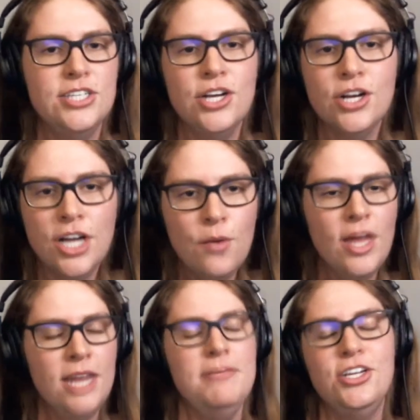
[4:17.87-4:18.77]
So you're going to
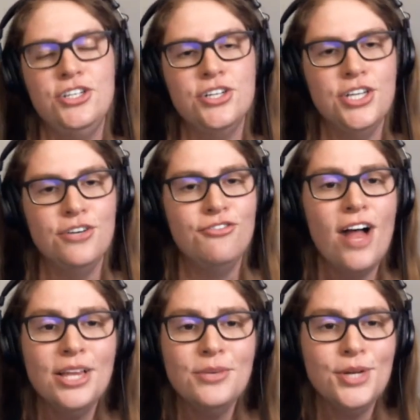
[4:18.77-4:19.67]
want to make sure you're
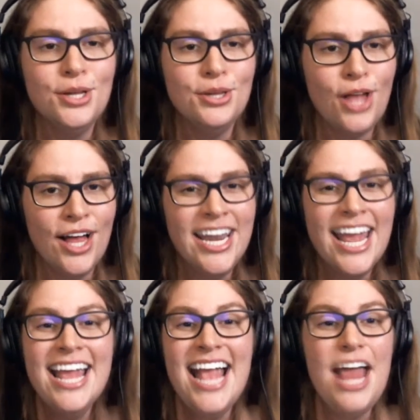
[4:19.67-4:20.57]
following along,
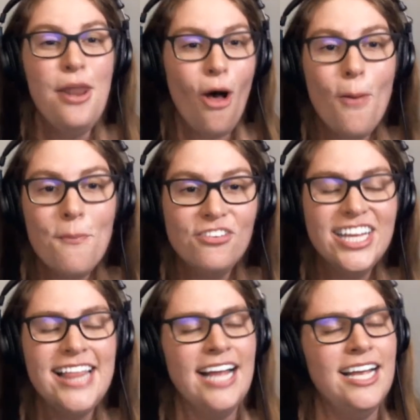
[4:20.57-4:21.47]
and hopefully
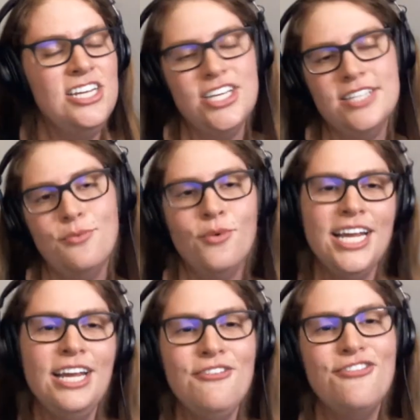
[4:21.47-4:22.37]
that can just
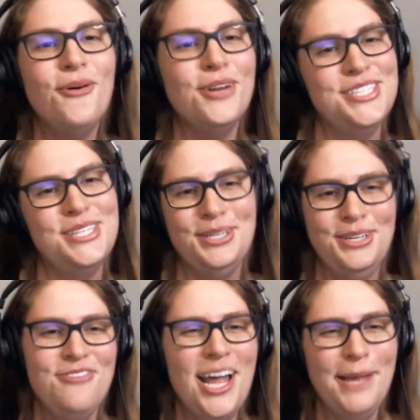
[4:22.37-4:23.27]
reinforce the good
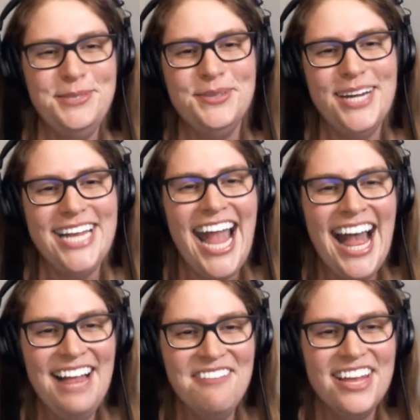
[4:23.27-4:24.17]
vibes you already
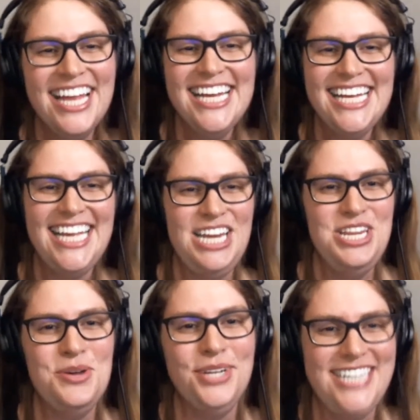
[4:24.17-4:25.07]
have in
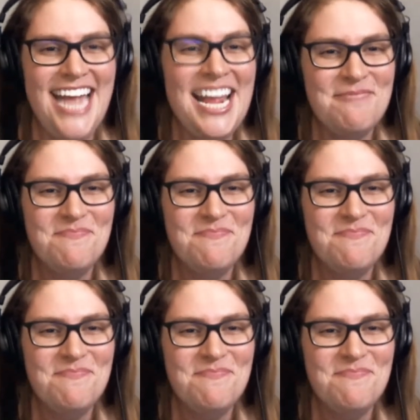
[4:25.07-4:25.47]
your day.